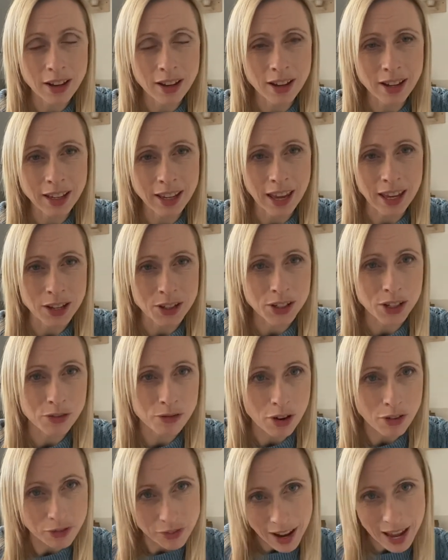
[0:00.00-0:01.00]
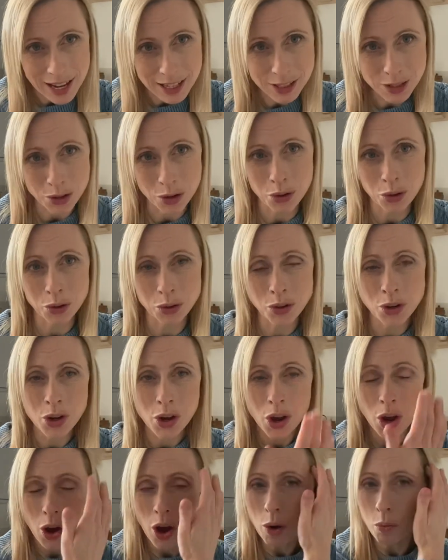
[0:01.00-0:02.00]
get you to reflect on
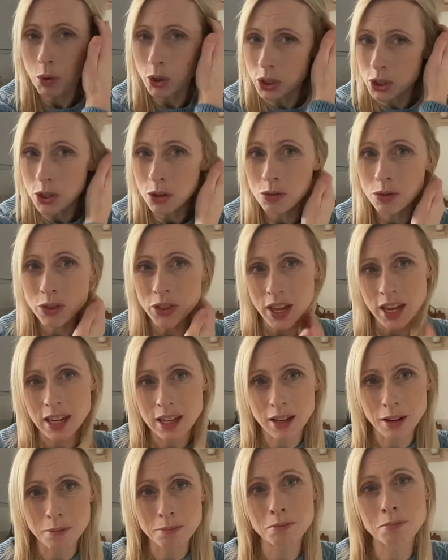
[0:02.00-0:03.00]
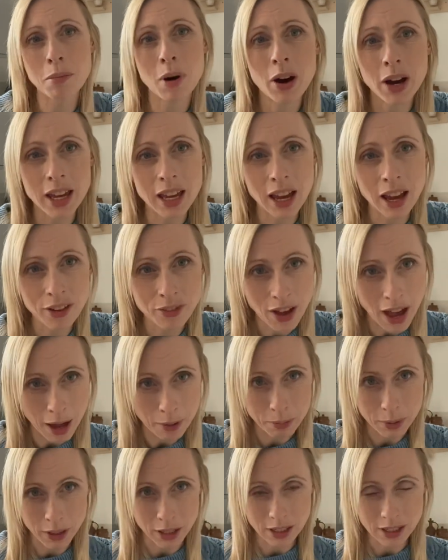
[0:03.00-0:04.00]
what you think might have
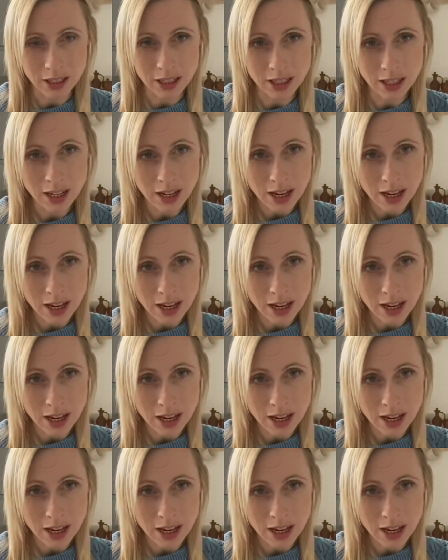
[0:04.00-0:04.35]
happened.